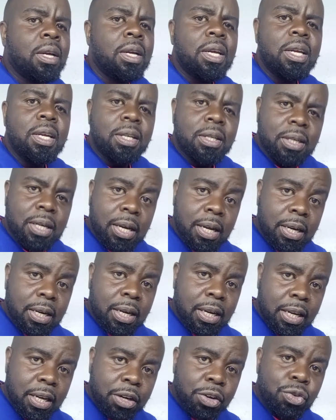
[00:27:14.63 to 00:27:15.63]
it
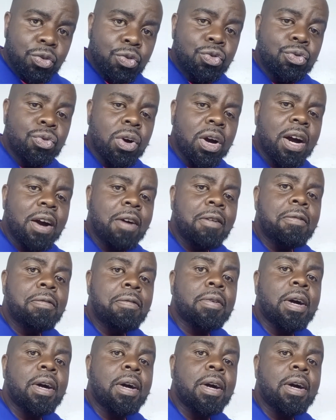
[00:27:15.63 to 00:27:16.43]
can lead you to have